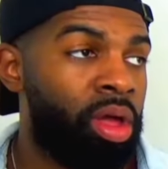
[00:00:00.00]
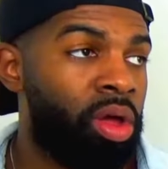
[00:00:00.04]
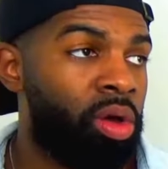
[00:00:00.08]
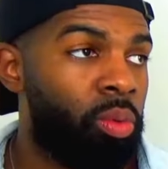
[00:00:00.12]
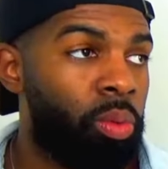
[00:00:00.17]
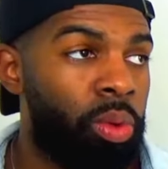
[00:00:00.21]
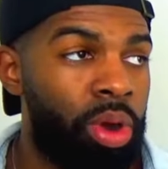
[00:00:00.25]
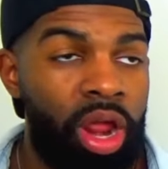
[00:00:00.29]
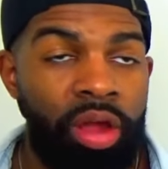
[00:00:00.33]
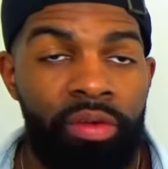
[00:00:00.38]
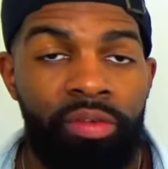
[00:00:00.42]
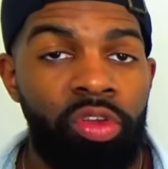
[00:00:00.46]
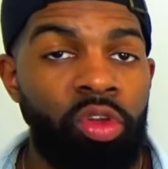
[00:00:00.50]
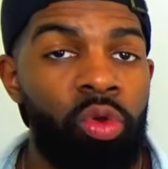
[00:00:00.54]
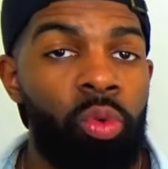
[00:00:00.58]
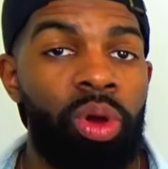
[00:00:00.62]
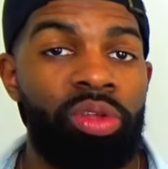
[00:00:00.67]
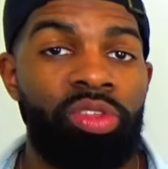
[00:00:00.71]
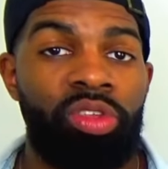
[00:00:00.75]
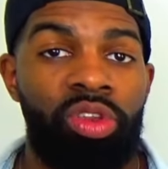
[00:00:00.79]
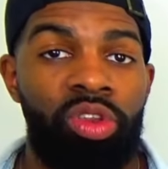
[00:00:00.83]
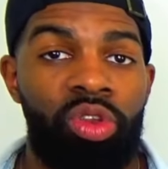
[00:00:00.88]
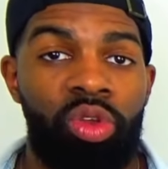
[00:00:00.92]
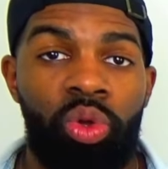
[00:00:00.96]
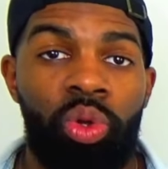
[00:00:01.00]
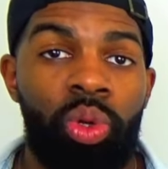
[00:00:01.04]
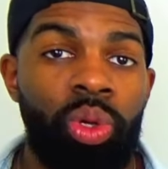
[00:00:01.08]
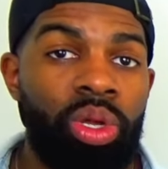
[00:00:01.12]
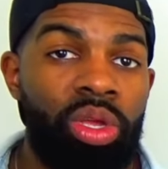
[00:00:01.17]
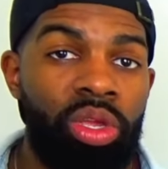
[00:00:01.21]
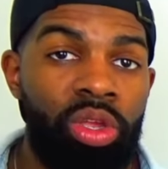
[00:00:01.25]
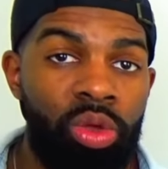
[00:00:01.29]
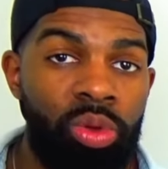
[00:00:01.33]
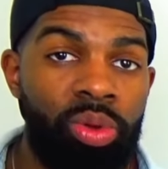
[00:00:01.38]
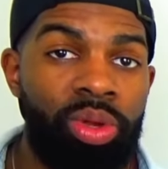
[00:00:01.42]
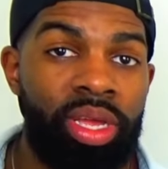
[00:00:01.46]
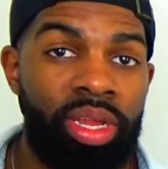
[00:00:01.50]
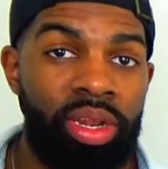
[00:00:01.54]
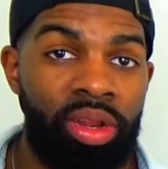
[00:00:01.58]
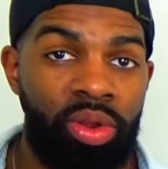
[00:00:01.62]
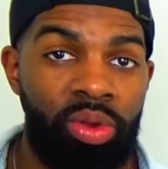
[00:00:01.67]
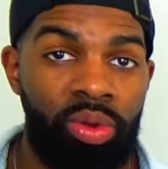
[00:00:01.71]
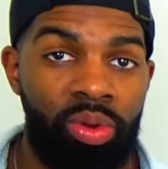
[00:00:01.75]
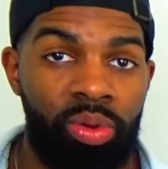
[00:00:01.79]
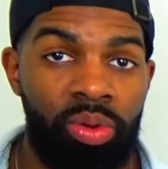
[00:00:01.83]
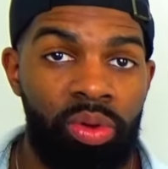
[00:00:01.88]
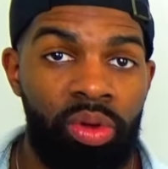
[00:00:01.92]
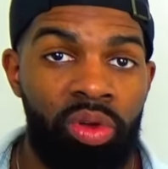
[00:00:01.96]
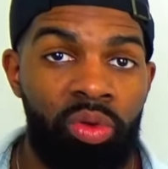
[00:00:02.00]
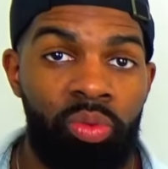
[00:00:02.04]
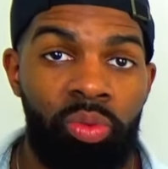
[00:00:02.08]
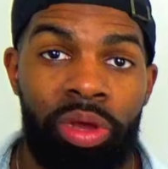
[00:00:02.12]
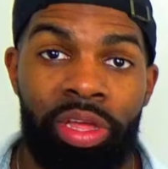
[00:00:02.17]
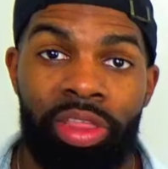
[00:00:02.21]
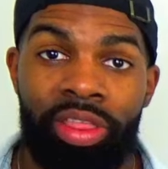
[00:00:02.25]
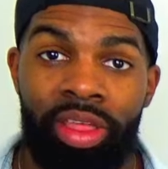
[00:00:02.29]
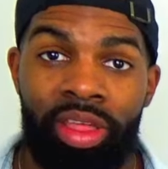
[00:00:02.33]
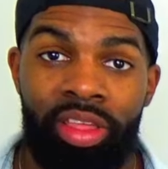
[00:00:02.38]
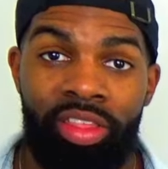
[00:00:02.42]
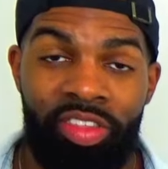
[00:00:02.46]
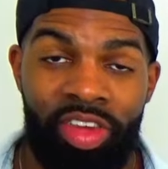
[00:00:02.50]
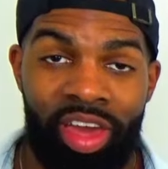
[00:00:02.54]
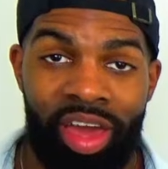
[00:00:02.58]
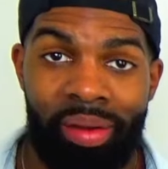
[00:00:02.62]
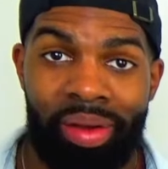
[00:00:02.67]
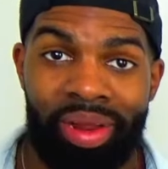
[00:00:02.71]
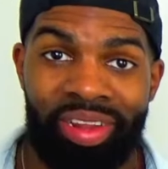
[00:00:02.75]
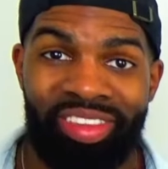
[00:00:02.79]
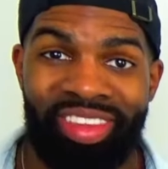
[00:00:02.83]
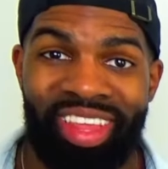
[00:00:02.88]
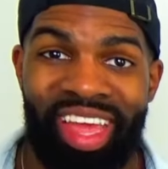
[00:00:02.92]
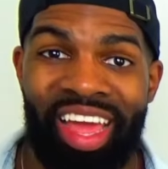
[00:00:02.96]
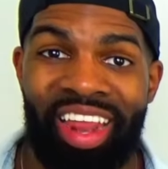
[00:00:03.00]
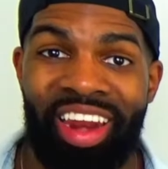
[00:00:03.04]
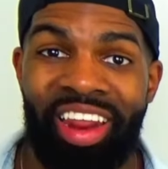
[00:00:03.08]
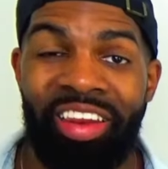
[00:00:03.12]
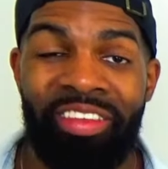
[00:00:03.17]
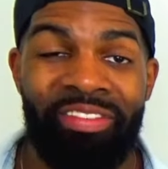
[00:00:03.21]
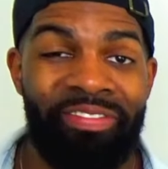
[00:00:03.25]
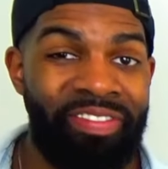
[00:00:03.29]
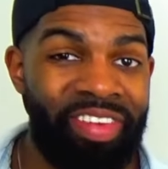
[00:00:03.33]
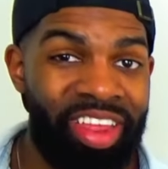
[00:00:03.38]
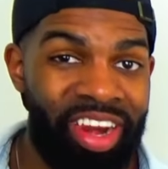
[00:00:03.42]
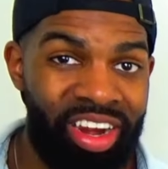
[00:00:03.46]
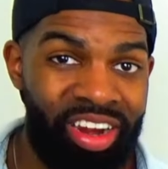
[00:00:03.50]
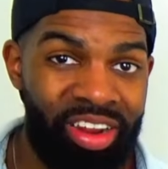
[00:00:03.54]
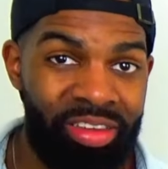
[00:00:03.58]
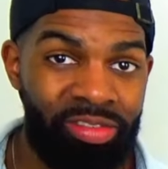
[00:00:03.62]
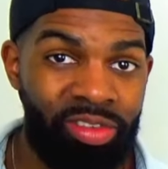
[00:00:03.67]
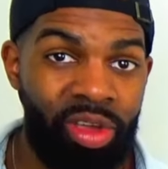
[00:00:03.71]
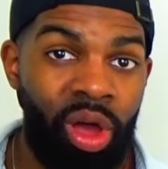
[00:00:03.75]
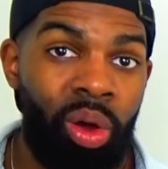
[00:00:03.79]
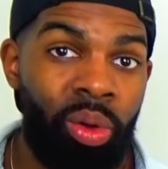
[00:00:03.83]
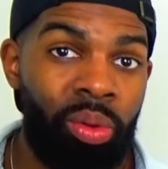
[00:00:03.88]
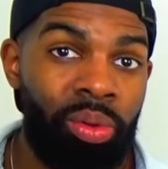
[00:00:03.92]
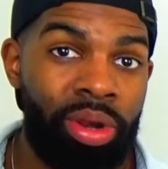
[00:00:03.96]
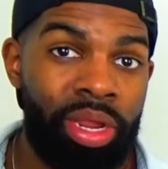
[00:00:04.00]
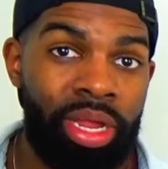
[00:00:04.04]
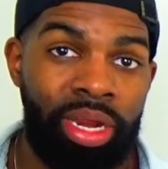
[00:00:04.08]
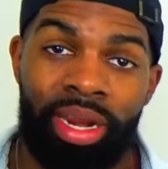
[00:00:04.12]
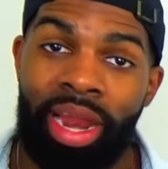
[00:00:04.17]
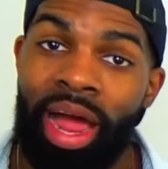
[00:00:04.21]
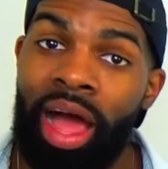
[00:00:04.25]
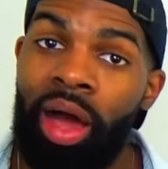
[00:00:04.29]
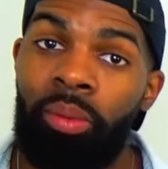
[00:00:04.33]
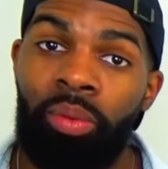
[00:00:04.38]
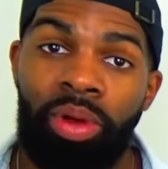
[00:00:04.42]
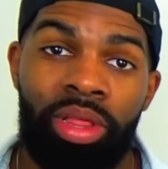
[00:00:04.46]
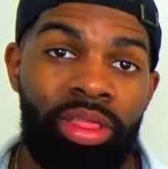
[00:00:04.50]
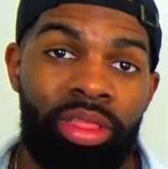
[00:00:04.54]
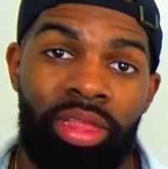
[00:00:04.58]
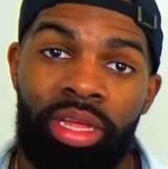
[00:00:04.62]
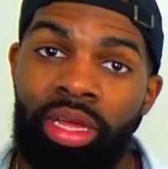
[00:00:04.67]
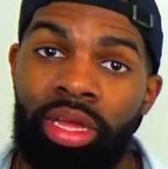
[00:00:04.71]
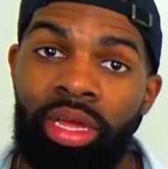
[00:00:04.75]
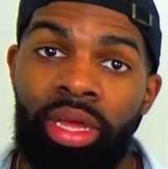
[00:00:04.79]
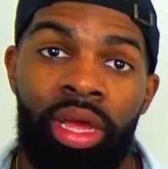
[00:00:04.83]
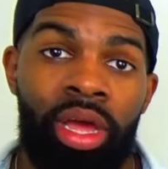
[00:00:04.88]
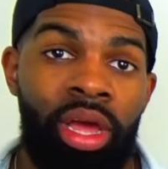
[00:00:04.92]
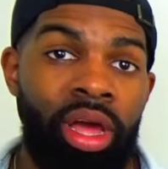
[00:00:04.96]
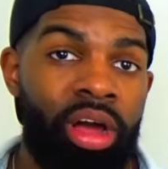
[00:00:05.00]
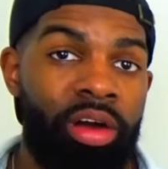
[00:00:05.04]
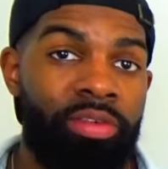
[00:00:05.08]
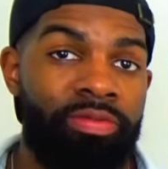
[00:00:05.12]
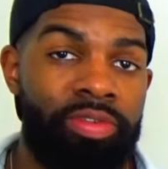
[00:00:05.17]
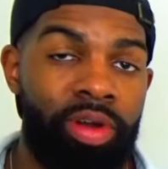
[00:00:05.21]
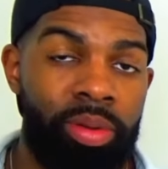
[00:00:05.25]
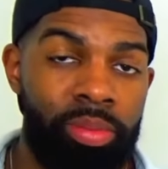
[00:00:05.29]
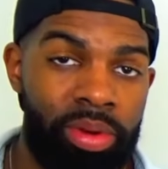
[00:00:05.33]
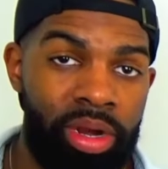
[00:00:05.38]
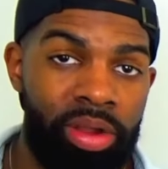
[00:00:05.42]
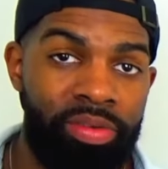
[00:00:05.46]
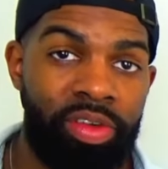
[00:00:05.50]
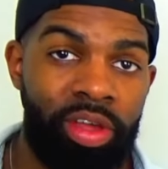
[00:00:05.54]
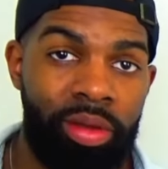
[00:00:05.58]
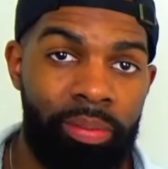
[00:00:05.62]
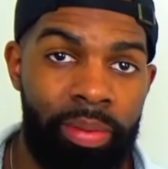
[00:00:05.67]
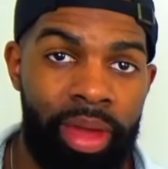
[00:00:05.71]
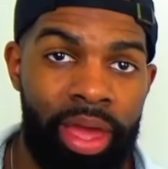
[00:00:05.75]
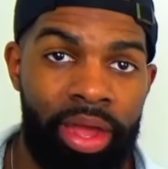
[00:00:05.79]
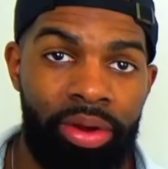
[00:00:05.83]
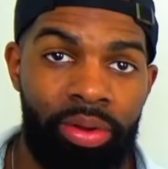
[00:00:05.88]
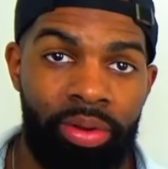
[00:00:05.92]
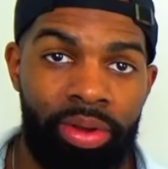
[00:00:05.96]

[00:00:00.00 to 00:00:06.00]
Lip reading: Whatever you want to do, you can do with gerunds and infinitives only, not with the affirmative command,